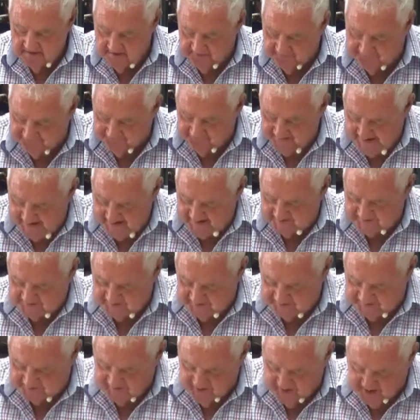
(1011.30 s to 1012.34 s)
The flesh
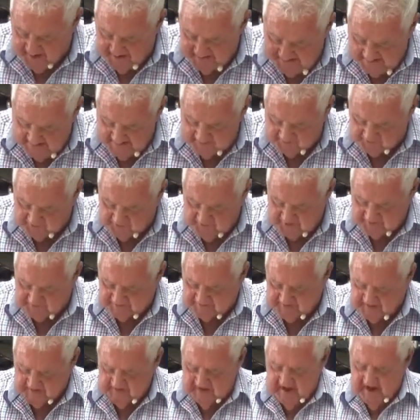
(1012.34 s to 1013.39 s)
is not
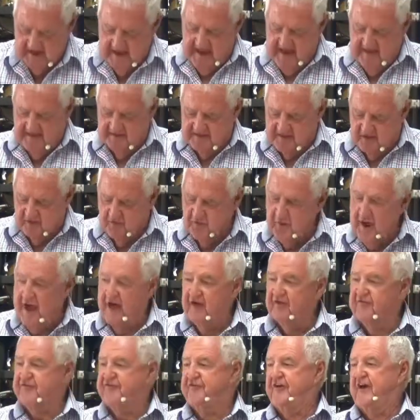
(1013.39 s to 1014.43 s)
interested in the
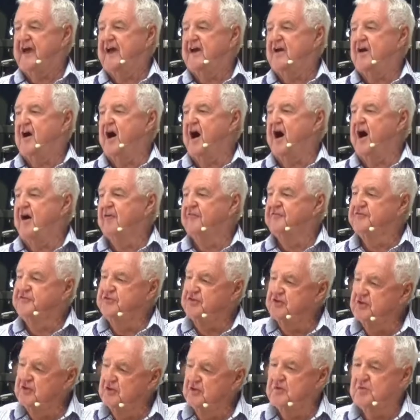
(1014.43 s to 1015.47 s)
welfare of
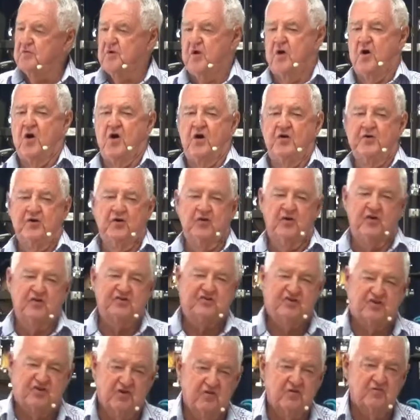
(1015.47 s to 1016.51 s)
you or your
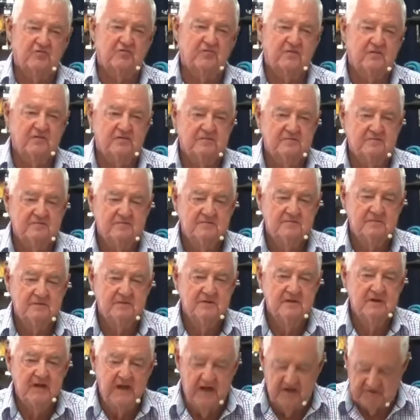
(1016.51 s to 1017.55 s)
children.
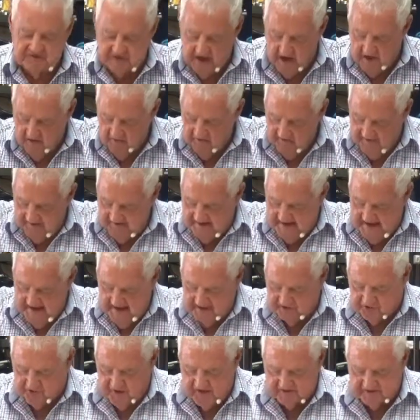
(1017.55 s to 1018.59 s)
It's only
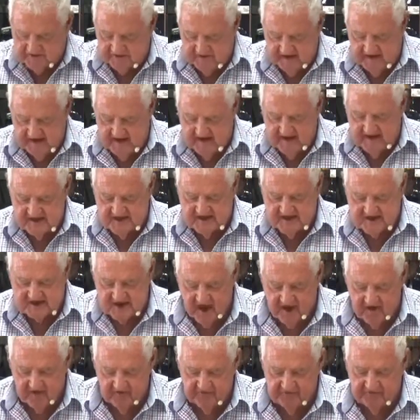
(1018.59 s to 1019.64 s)
interested in
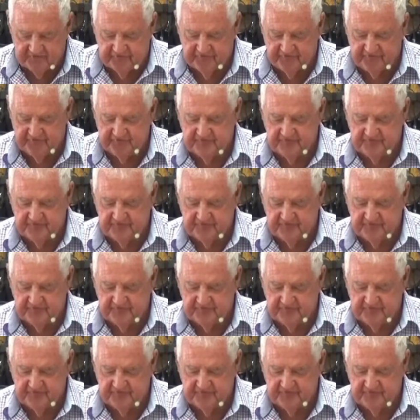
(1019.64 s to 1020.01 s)
itself.